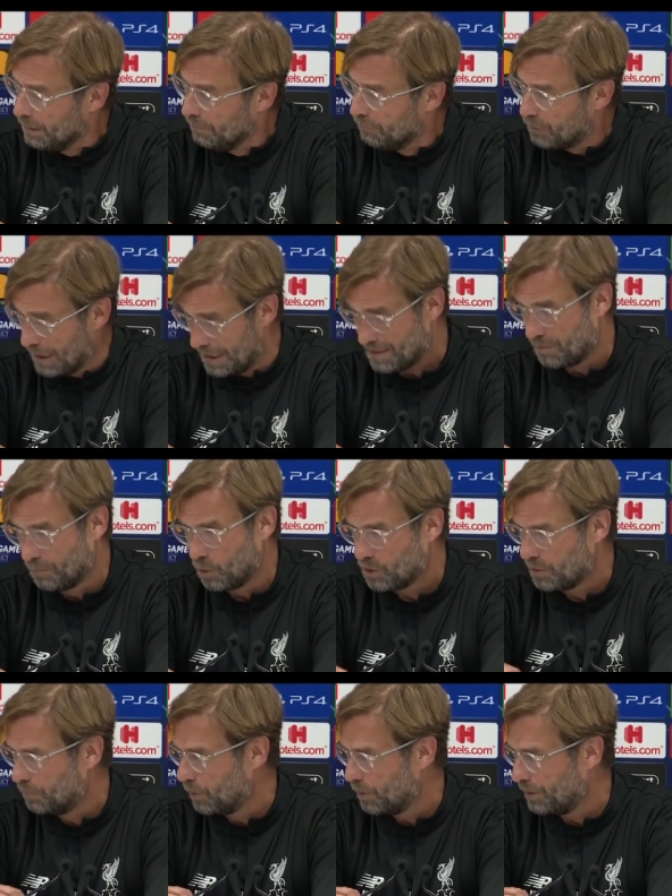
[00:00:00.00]
For us, the most
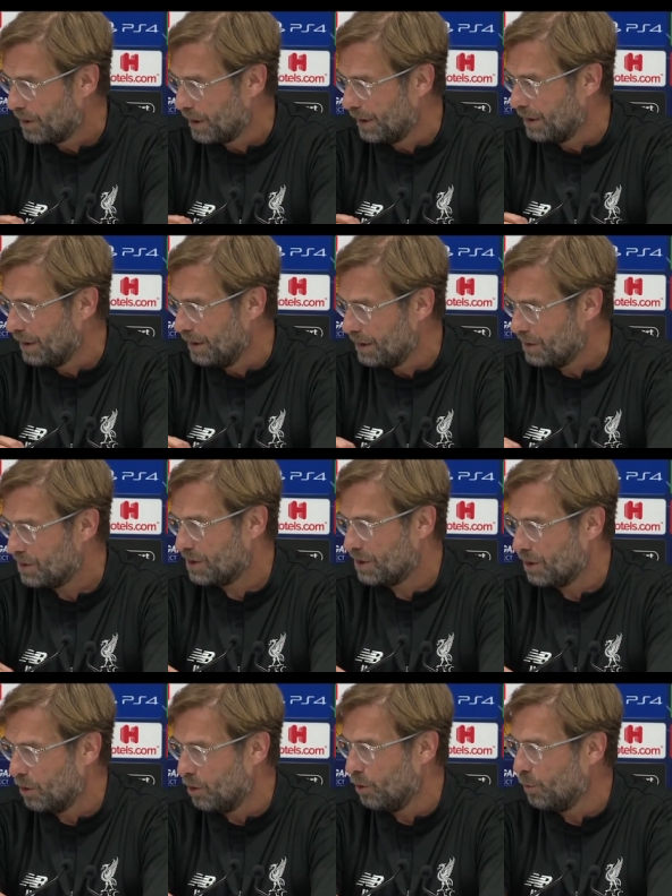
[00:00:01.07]
important thing is
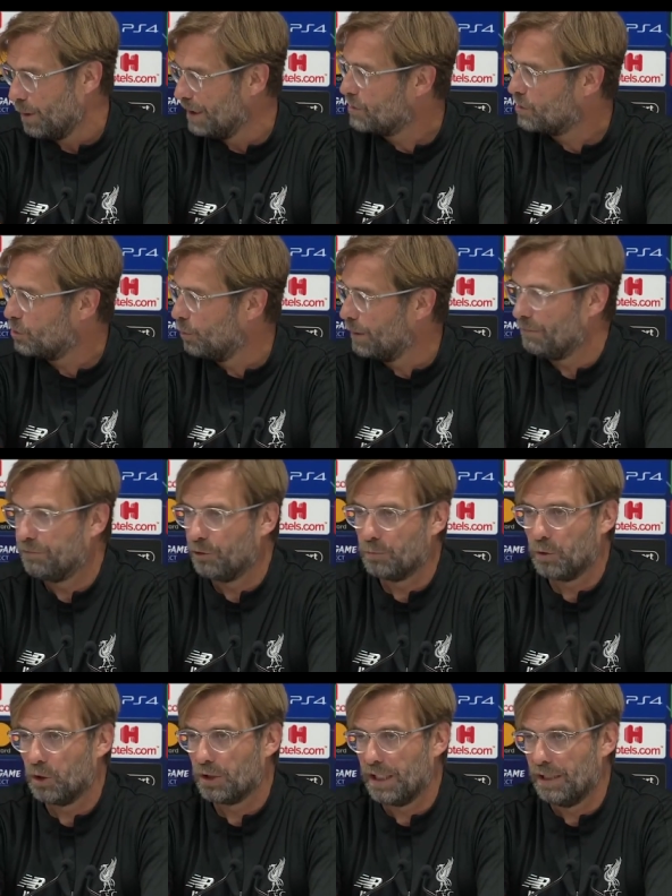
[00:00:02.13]
always to win
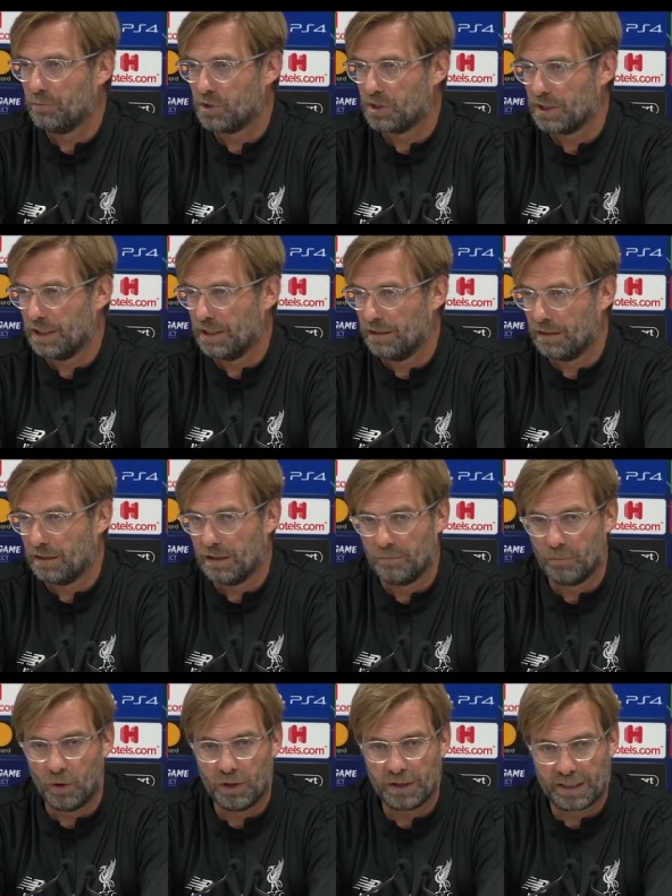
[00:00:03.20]
football games, and um,
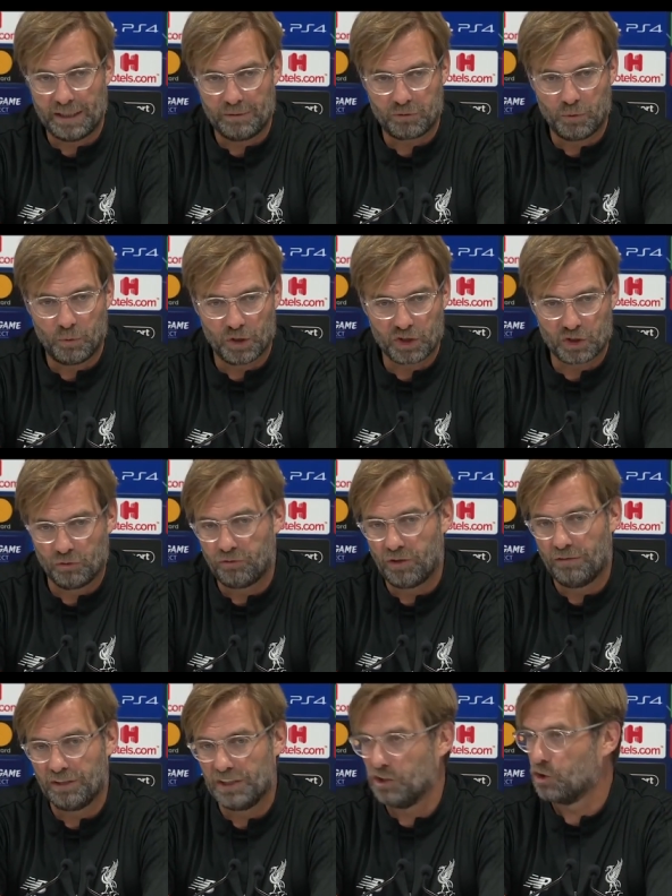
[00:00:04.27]
all the games we won so far,
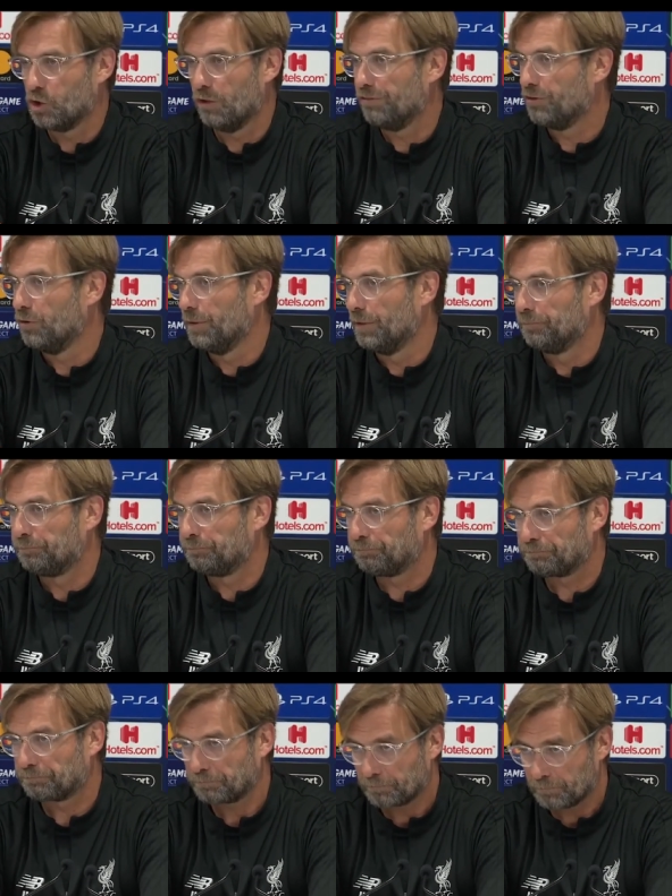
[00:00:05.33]
we deserve to win.
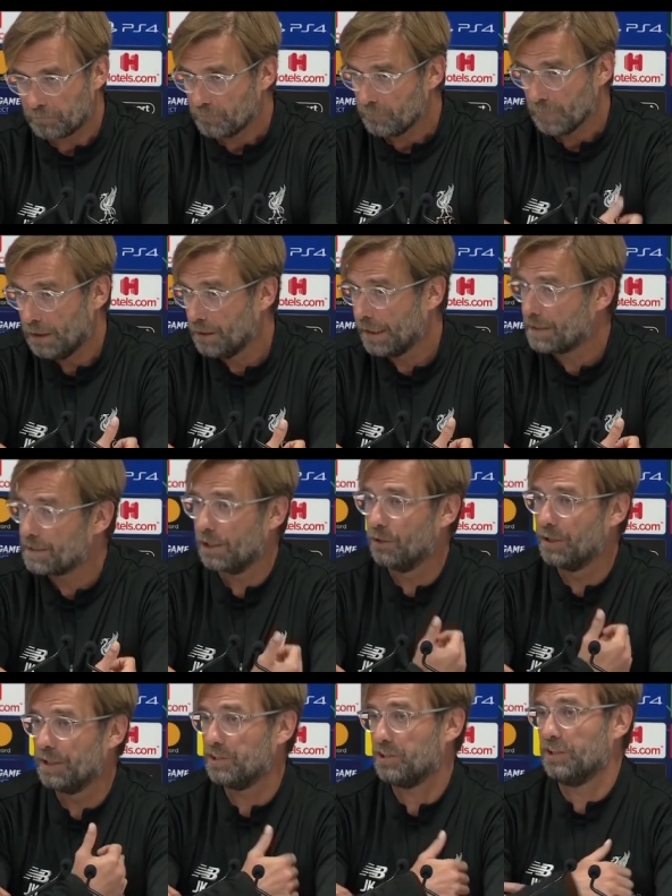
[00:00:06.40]
That's how
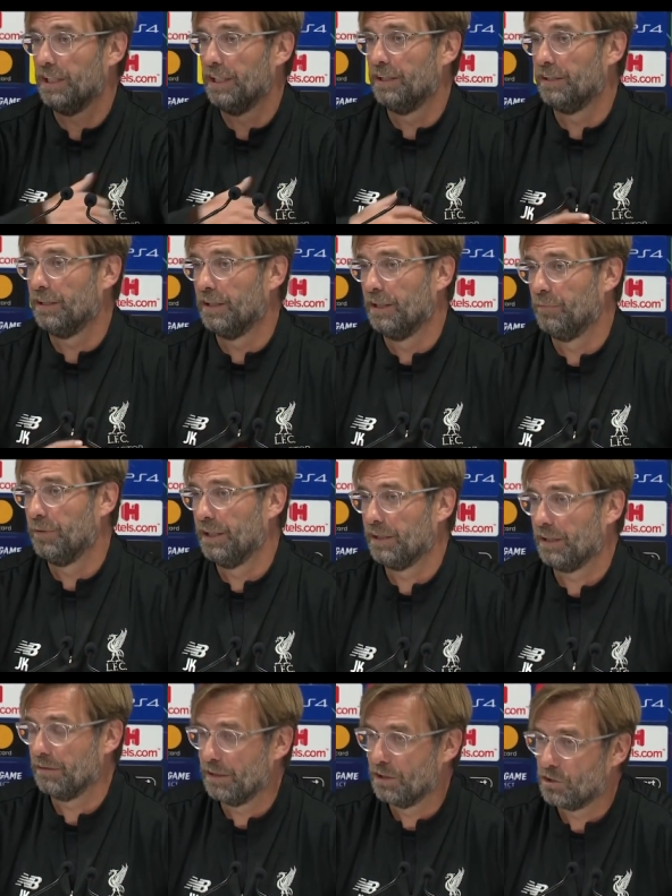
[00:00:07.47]
it is. and um,
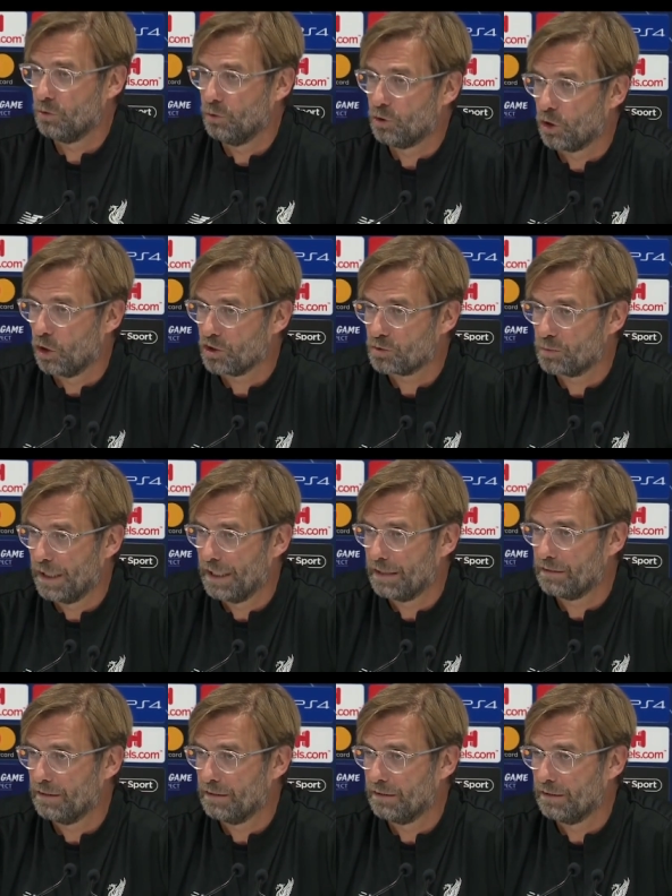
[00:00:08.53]
In the two draws we
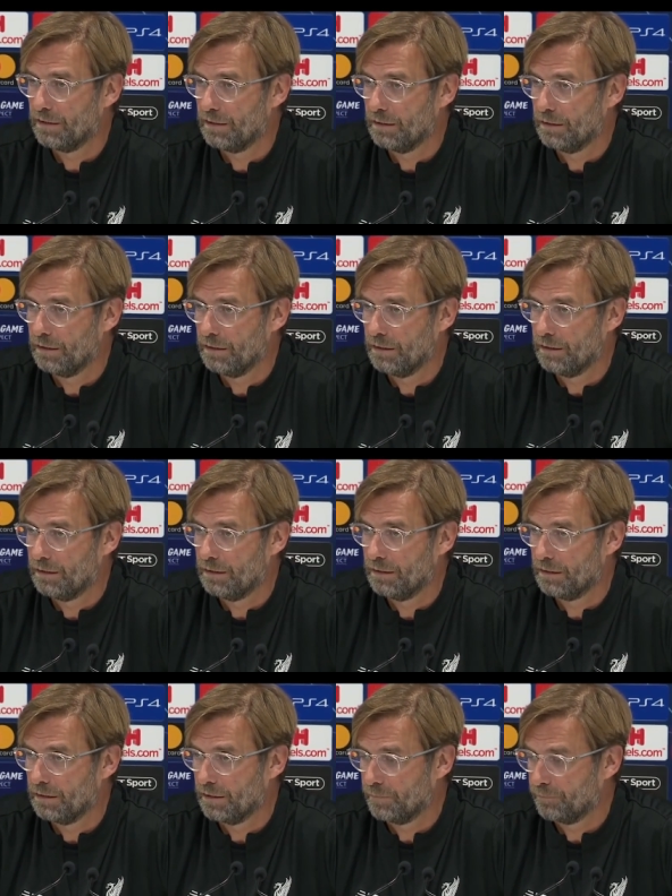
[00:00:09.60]
had in
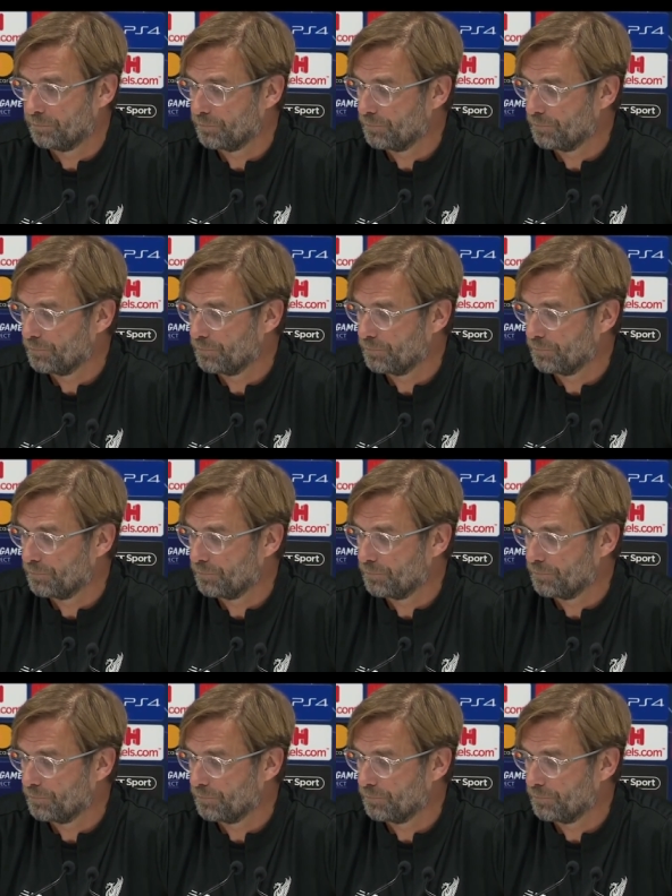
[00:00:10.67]
the